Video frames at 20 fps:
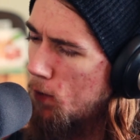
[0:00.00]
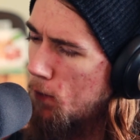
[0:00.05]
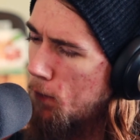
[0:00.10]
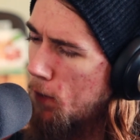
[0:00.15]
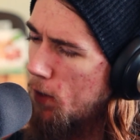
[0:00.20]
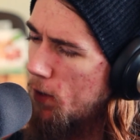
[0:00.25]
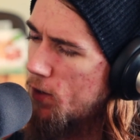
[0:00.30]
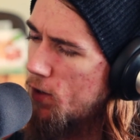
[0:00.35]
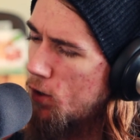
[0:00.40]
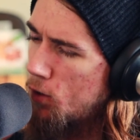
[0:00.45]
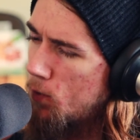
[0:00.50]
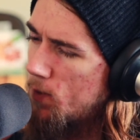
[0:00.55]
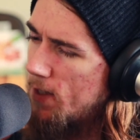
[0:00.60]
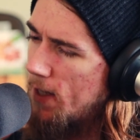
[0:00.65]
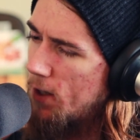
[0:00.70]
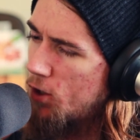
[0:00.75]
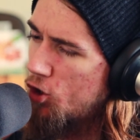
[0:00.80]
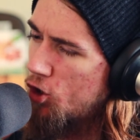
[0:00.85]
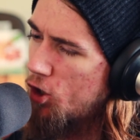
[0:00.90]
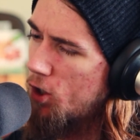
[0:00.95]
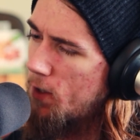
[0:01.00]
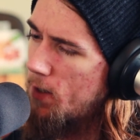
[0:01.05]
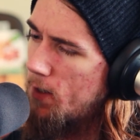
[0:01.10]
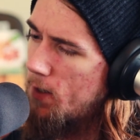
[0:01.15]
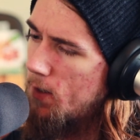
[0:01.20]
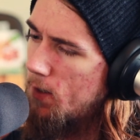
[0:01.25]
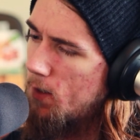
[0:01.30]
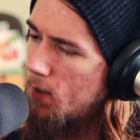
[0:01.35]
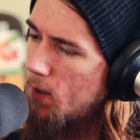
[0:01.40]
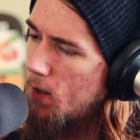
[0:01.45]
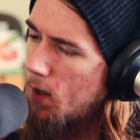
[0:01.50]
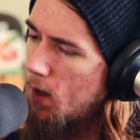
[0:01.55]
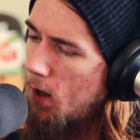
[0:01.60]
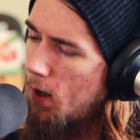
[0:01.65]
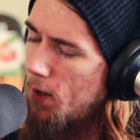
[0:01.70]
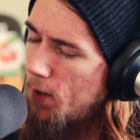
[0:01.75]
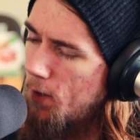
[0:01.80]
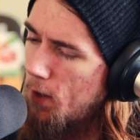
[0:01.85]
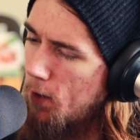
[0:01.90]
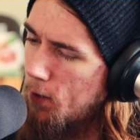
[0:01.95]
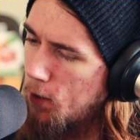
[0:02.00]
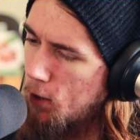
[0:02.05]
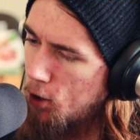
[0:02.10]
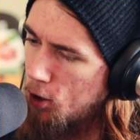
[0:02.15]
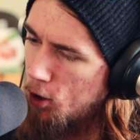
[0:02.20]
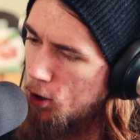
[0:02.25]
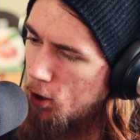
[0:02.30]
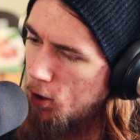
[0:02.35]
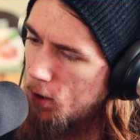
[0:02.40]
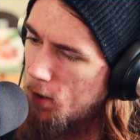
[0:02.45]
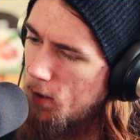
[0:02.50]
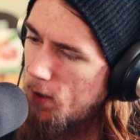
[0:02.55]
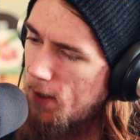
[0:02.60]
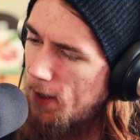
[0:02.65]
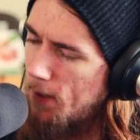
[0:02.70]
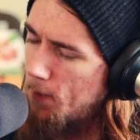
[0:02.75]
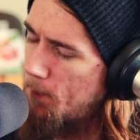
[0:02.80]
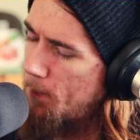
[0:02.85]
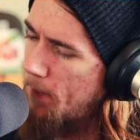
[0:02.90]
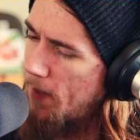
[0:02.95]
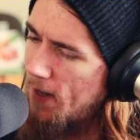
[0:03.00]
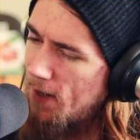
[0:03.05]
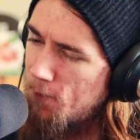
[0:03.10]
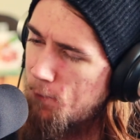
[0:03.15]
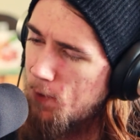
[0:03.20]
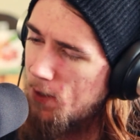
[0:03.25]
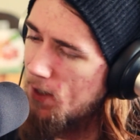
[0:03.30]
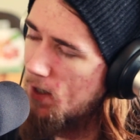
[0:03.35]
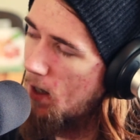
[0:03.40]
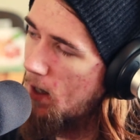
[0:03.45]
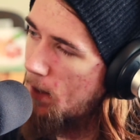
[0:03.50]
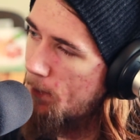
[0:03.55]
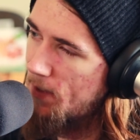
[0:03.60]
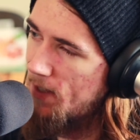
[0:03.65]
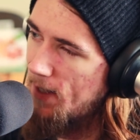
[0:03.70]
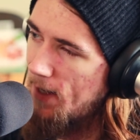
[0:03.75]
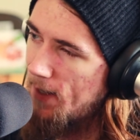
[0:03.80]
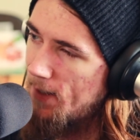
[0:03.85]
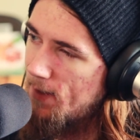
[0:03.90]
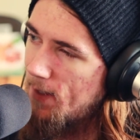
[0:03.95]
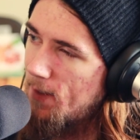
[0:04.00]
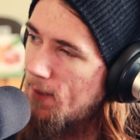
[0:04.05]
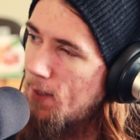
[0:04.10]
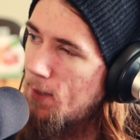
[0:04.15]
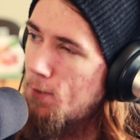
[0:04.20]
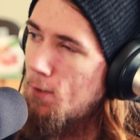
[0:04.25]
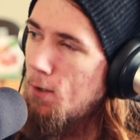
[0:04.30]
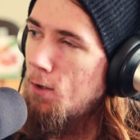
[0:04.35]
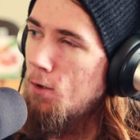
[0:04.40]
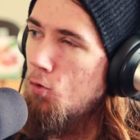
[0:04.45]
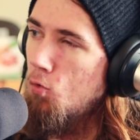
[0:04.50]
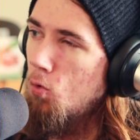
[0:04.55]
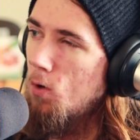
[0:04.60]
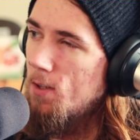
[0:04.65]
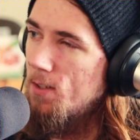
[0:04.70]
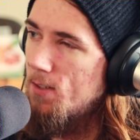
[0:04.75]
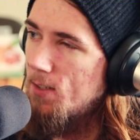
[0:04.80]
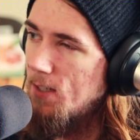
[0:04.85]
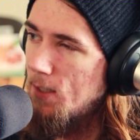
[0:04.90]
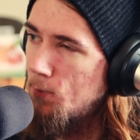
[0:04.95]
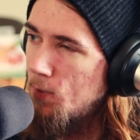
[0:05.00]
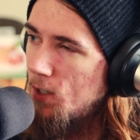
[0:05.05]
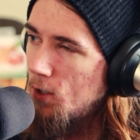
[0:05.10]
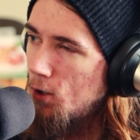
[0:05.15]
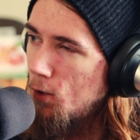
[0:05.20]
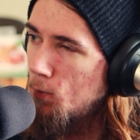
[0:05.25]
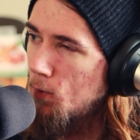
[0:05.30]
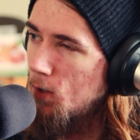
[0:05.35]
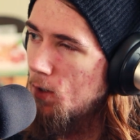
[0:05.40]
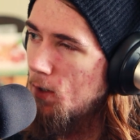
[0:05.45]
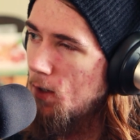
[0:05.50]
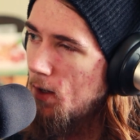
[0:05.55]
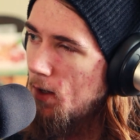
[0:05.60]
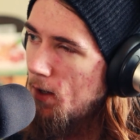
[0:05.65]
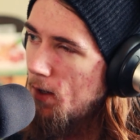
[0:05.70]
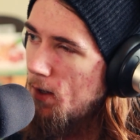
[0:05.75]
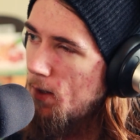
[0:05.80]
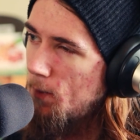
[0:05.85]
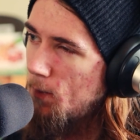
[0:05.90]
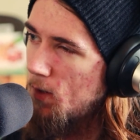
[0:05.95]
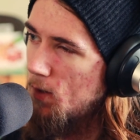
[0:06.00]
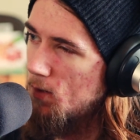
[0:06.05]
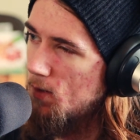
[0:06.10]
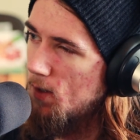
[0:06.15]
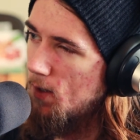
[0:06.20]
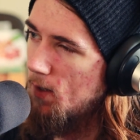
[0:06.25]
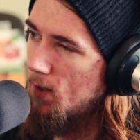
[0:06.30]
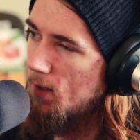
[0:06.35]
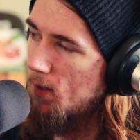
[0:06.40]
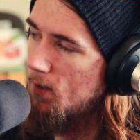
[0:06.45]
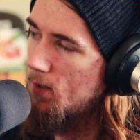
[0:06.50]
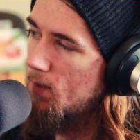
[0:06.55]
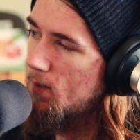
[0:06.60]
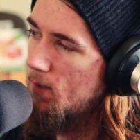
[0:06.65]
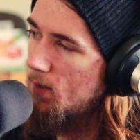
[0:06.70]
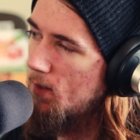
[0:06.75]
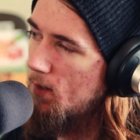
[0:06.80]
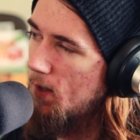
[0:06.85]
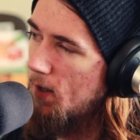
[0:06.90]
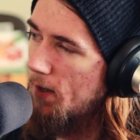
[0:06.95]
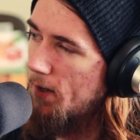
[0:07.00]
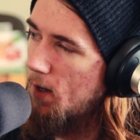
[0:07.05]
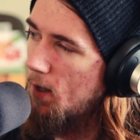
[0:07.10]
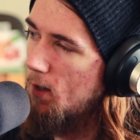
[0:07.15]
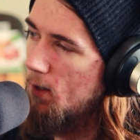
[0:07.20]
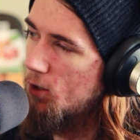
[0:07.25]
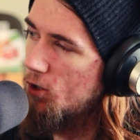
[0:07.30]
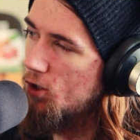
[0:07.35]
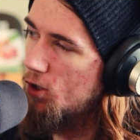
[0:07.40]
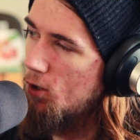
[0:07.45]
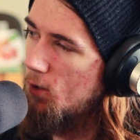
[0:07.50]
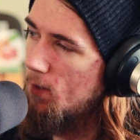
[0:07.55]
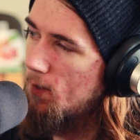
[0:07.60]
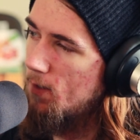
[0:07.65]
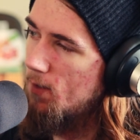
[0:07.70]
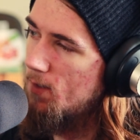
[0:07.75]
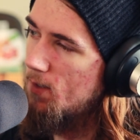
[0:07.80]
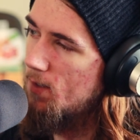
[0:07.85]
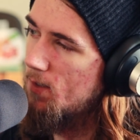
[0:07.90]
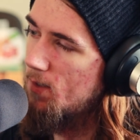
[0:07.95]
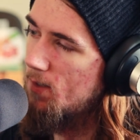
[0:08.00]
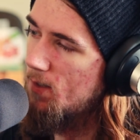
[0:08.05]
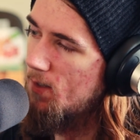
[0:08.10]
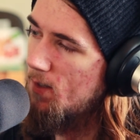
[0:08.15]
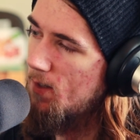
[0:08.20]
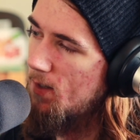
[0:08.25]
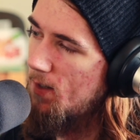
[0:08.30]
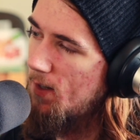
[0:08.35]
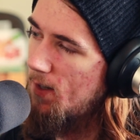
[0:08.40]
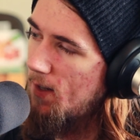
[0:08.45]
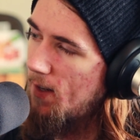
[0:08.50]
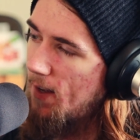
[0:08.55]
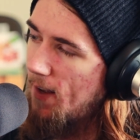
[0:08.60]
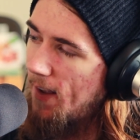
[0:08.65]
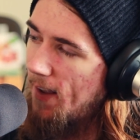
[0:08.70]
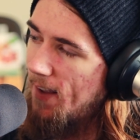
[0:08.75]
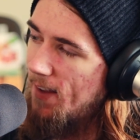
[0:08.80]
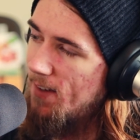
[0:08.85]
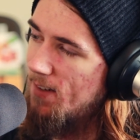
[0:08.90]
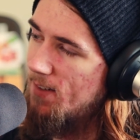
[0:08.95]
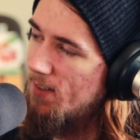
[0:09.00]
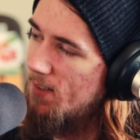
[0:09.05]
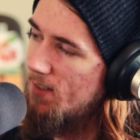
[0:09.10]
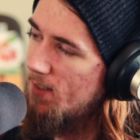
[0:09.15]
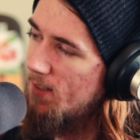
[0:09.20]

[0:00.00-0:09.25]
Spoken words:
referring to was actually it may have been a copycat that they thought was D.B. Cooper. It was a college student, and